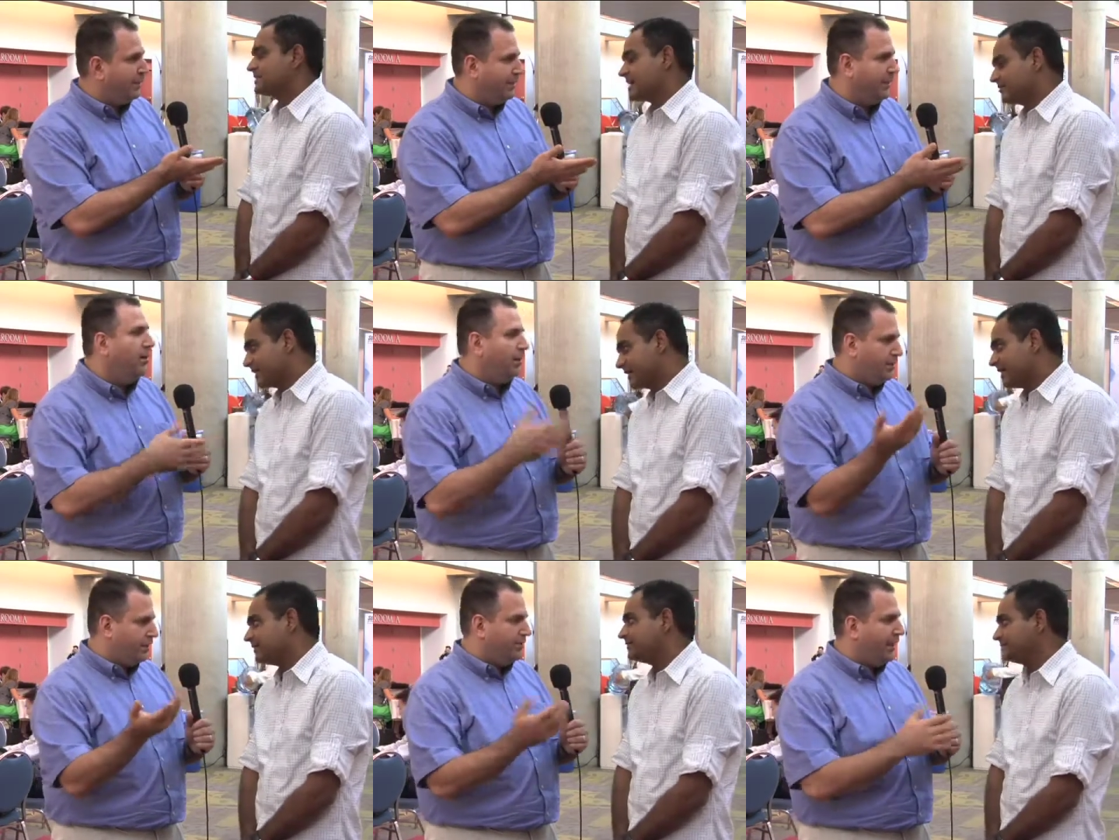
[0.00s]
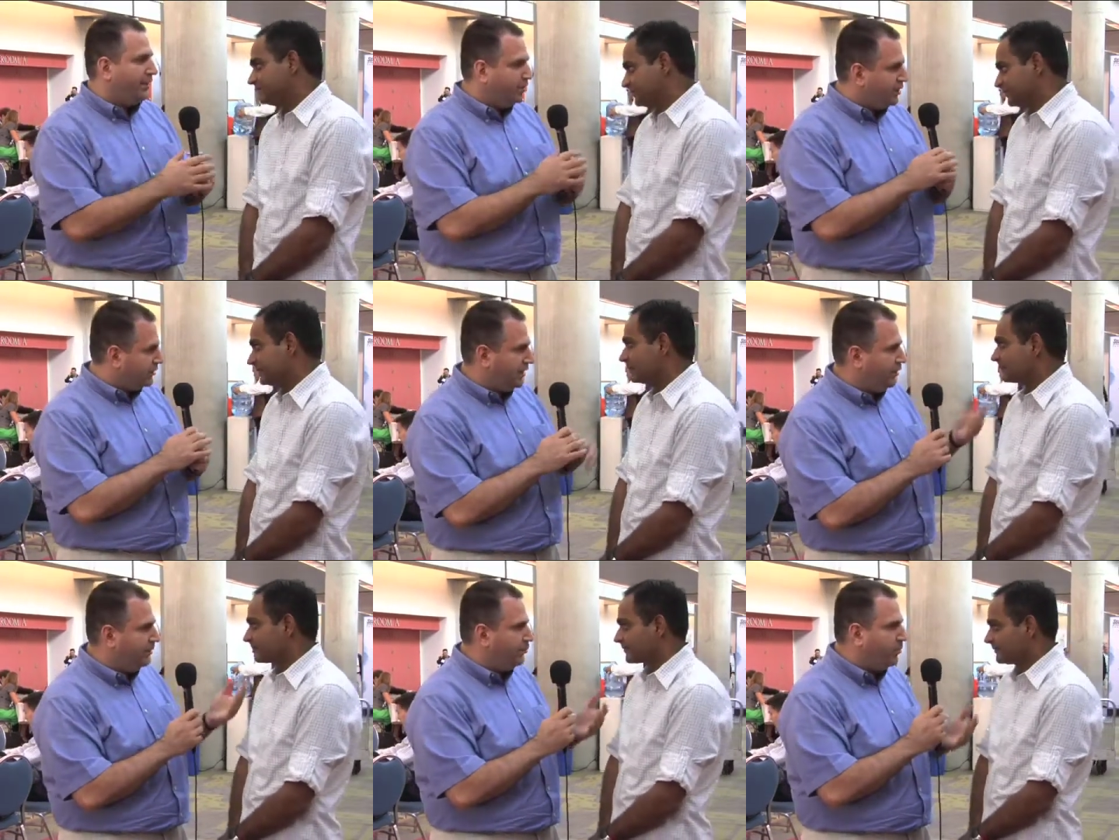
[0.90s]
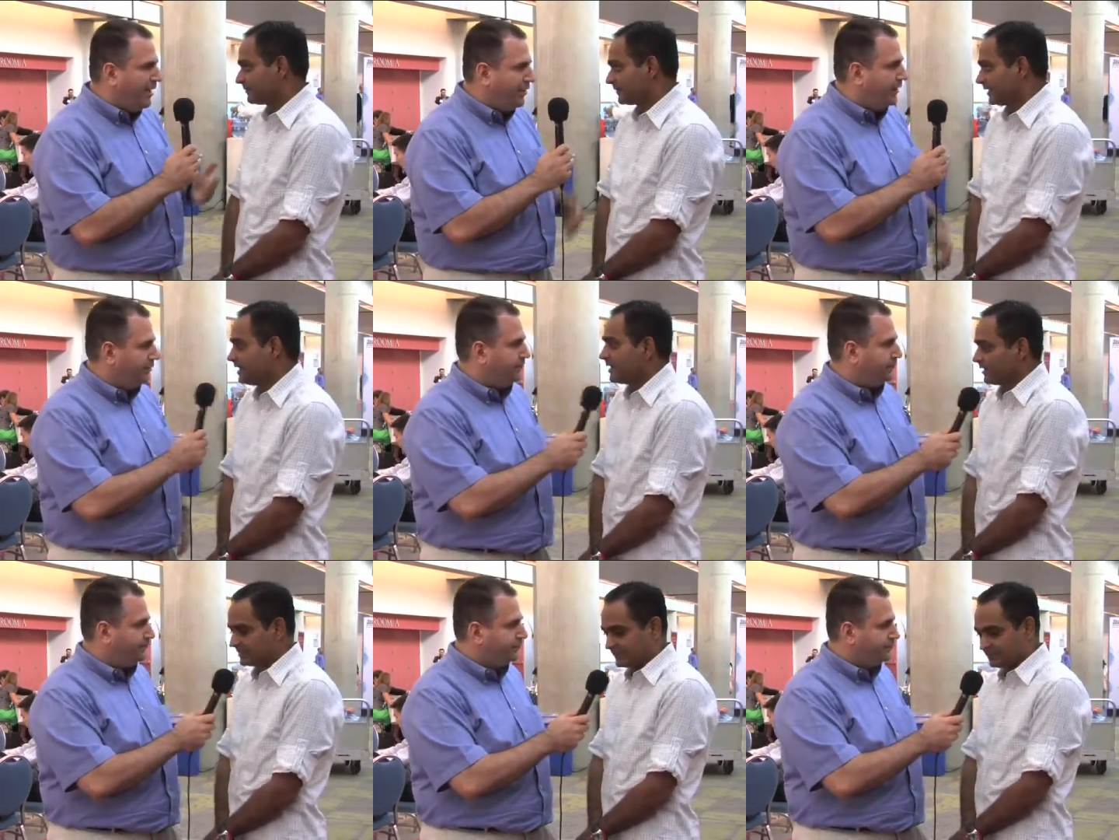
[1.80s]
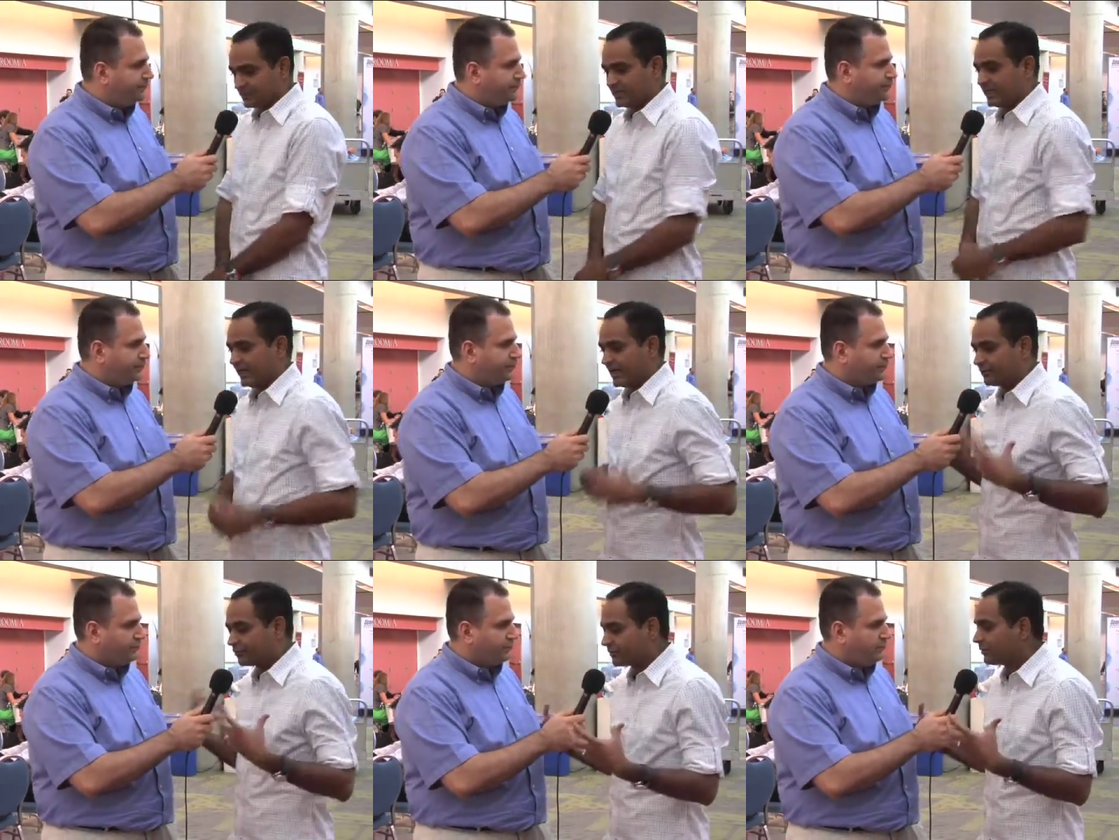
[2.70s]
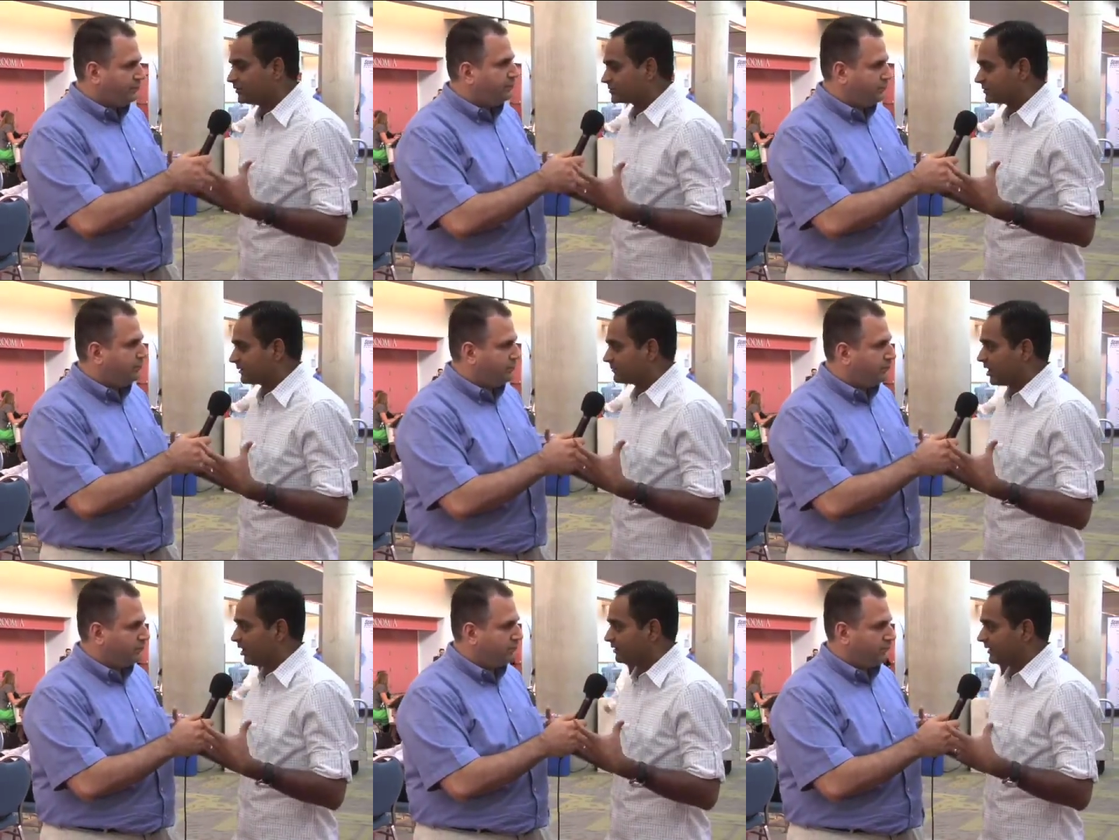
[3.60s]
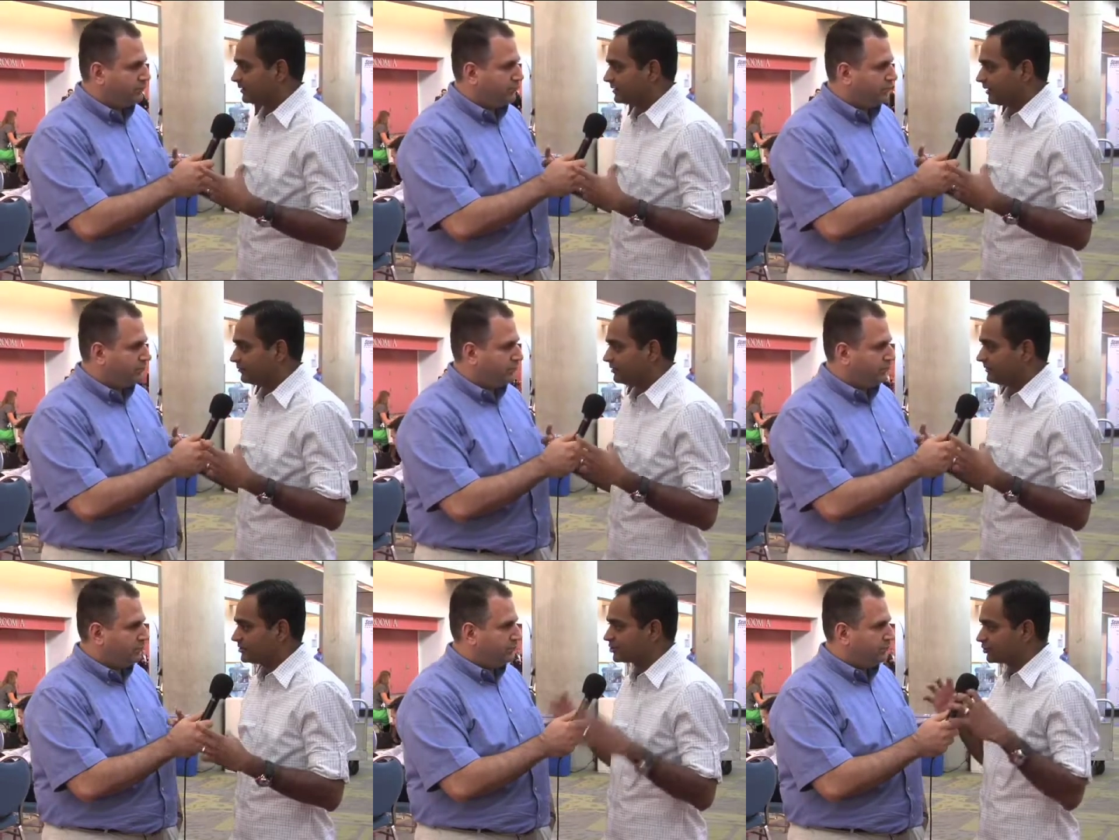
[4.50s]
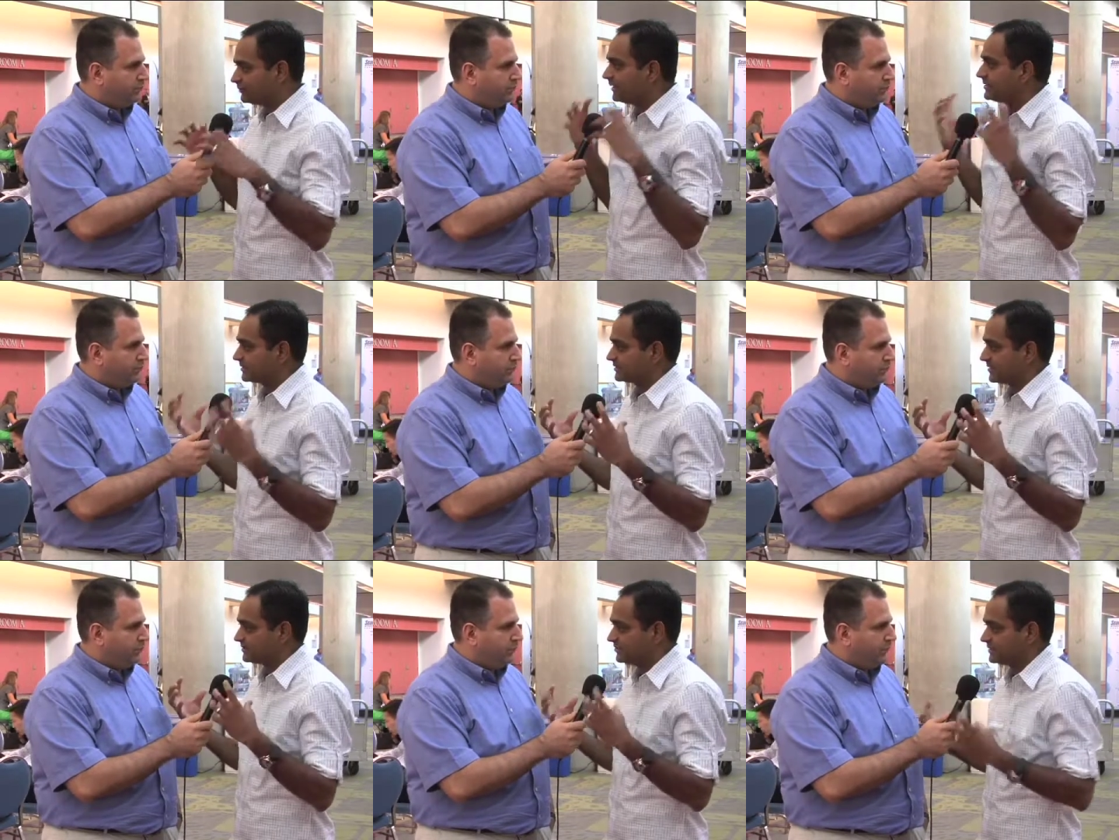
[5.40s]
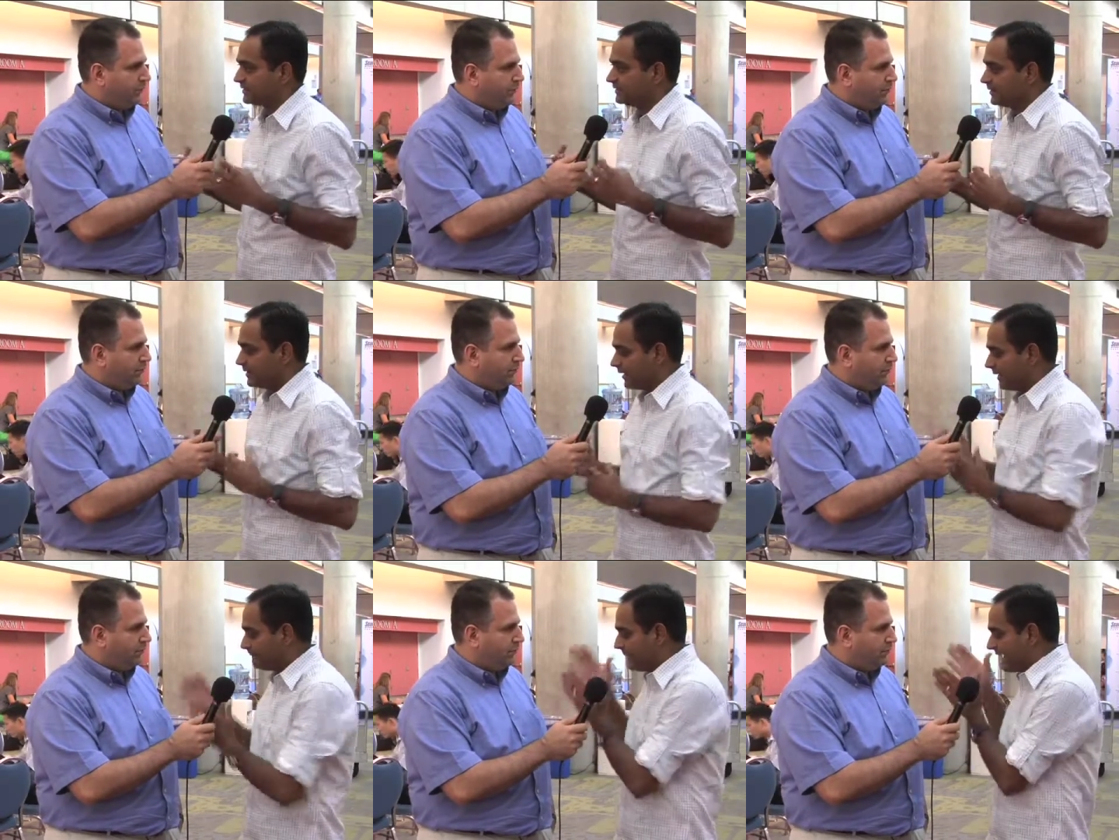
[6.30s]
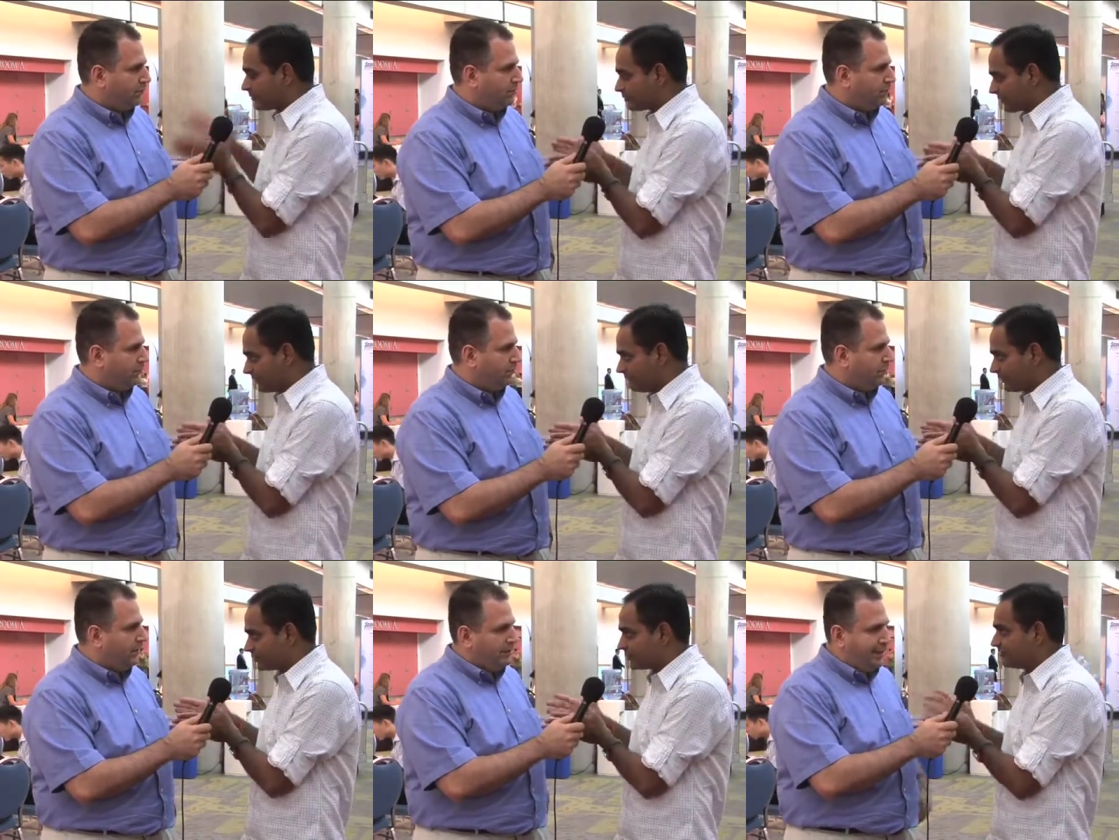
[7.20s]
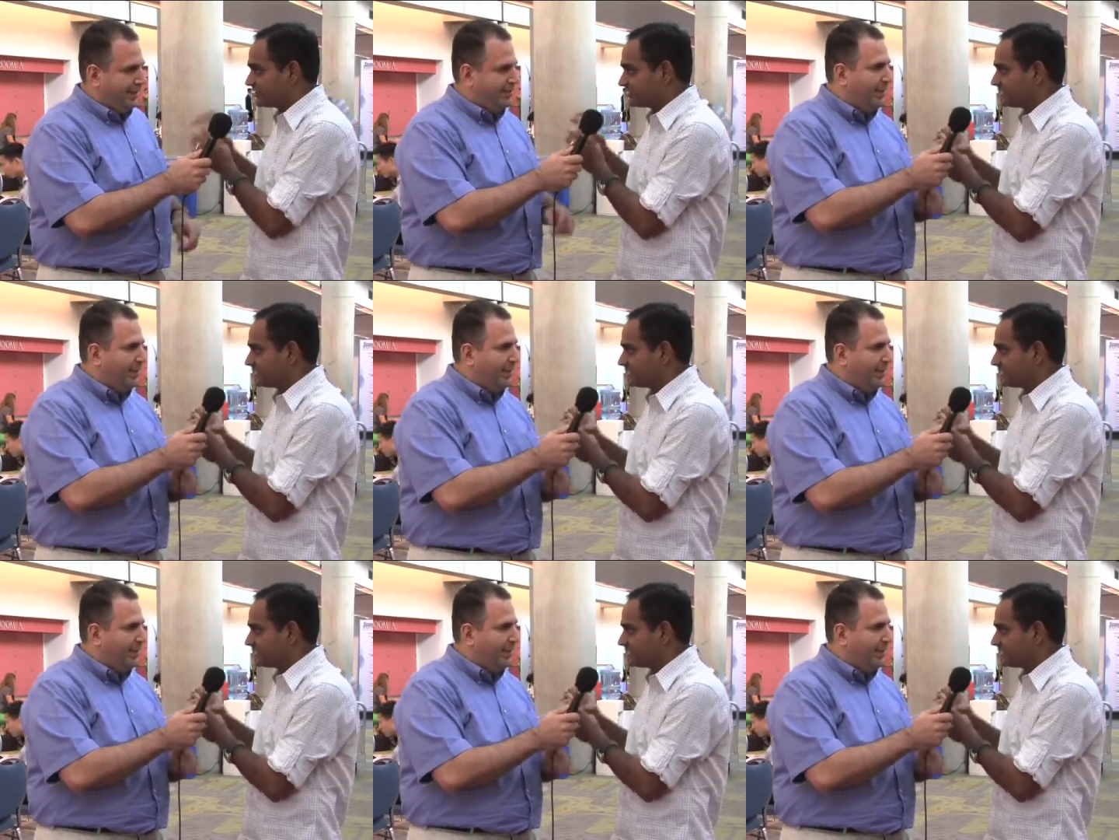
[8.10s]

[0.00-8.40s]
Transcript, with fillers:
Speaker 1: That's million. Right, yeah. Can, yeah, can you tell a little bit more about that?
Speaker 2: Yeah, definitely. I, I, wrote a post on my blog about how do you measure complete success using uh, macro conversion, which and is